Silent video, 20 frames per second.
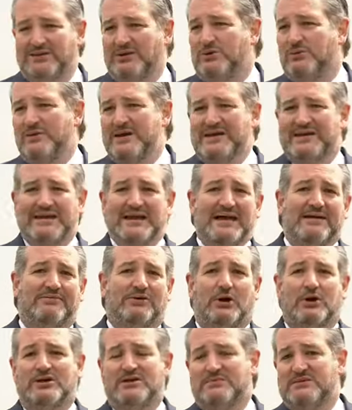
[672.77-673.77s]
look, we can have
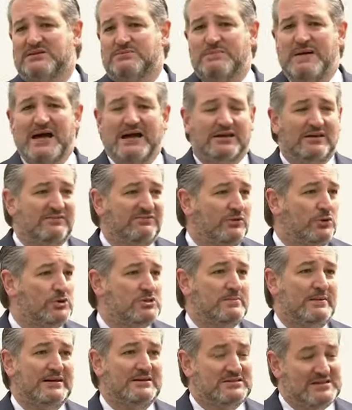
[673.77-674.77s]
arguments back and
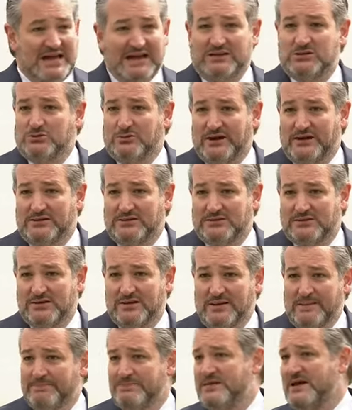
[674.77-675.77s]
forth about tax rates.
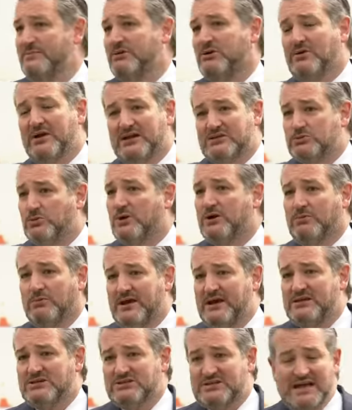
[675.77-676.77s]
Democrats want to
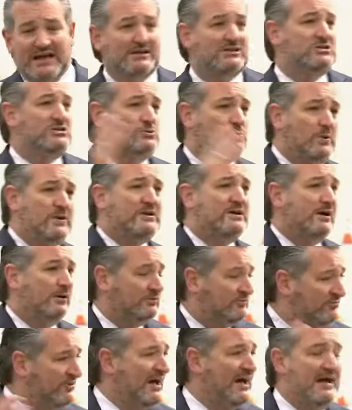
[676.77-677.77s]
raise taxes, we don't.
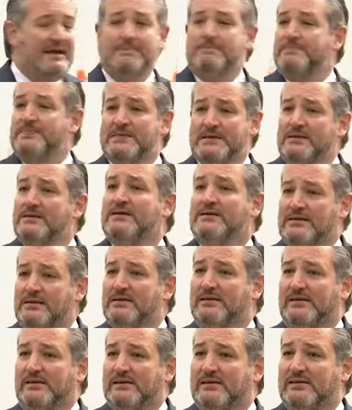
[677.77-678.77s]
Fine.
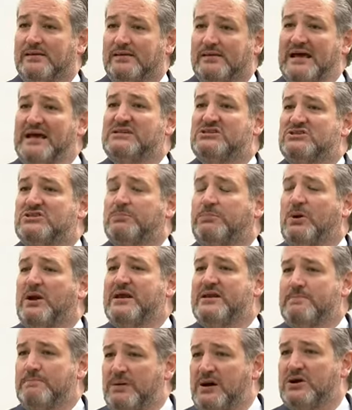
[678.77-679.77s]
That's the
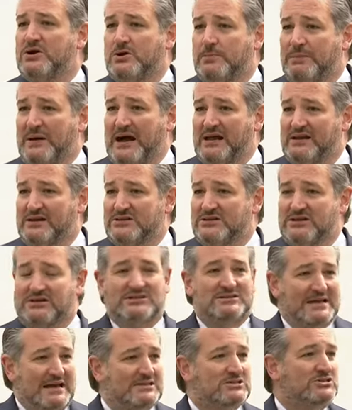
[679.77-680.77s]
bread and butter of
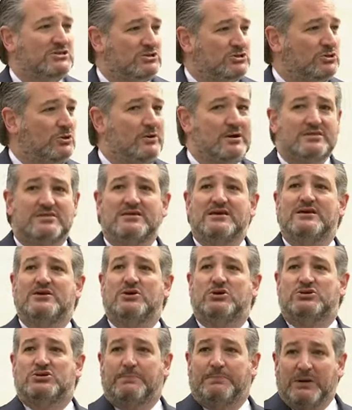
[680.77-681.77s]
politics. That's the sort of thing
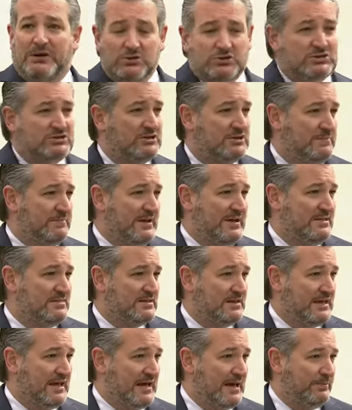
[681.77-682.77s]
you're supposed to debate in
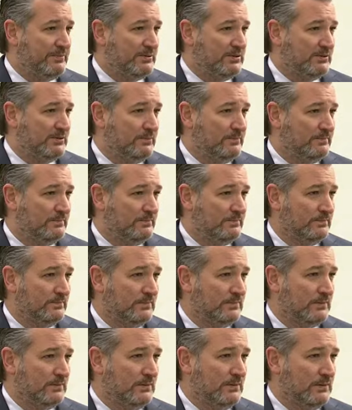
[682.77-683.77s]
the Capitol.
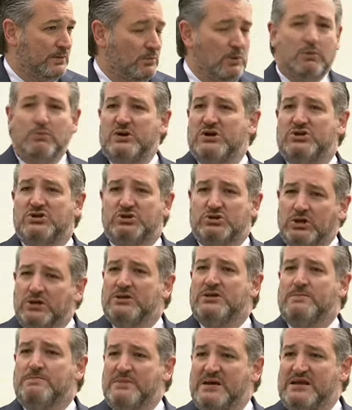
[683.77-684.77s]
What we
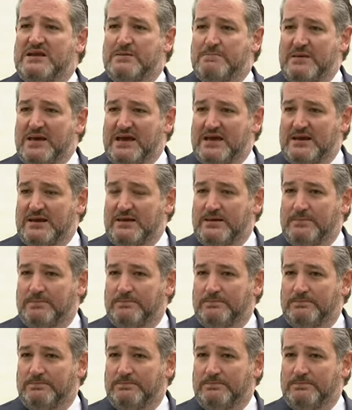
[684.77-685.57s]
shouldn't be debating